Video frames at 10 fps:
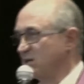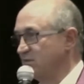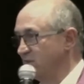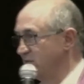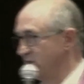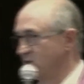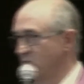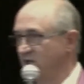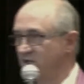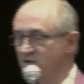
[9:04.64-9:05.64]
you're a
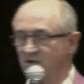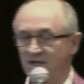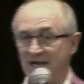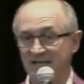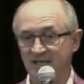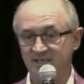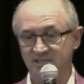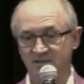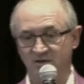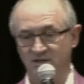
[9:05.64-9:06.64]
reader. I liked it
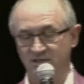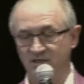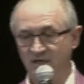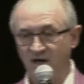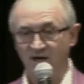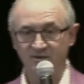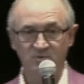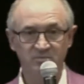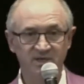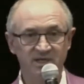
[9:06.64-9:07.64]
on Audible
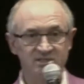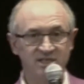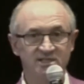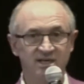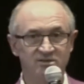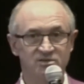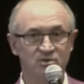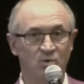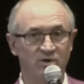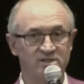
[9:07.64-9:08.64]
because he tells
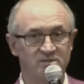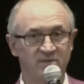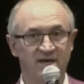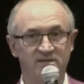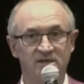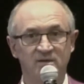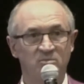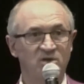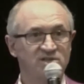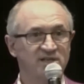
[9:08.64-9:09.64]
stories about
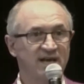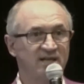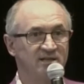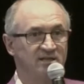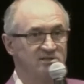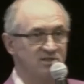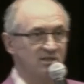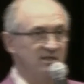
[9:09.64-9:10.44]
personalities and